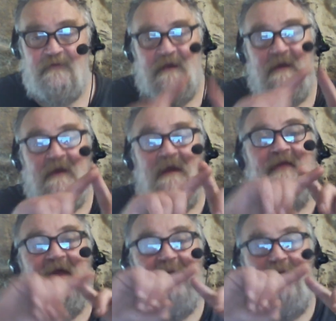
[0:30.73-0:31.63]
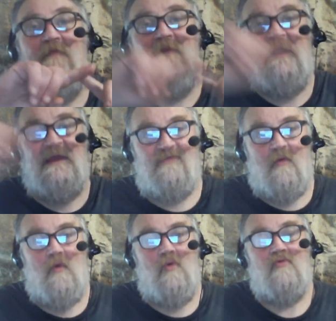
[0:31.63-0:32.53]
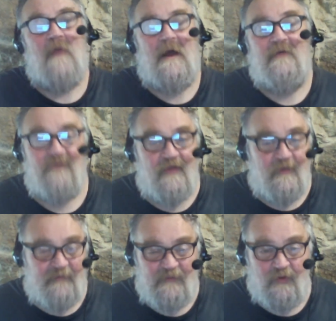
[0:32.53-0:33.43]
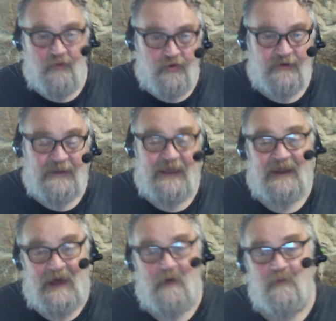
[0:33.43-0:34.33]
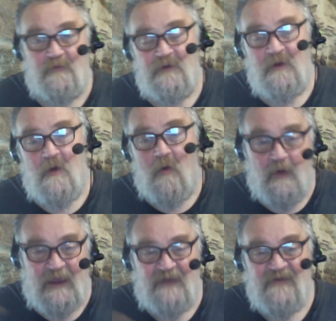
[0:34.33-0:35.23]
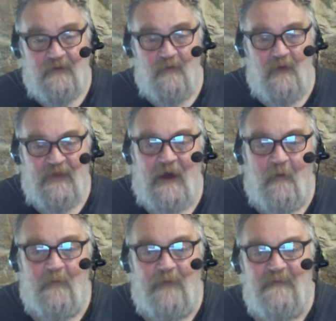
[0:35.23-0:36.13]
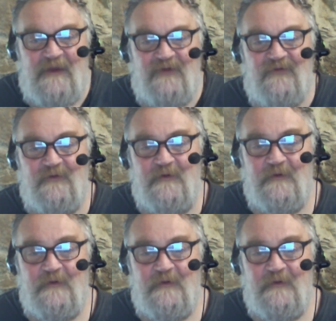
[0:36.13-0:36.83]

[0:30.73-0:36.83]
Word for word: They, they put police all round so that people couldn't get out or get in without permission.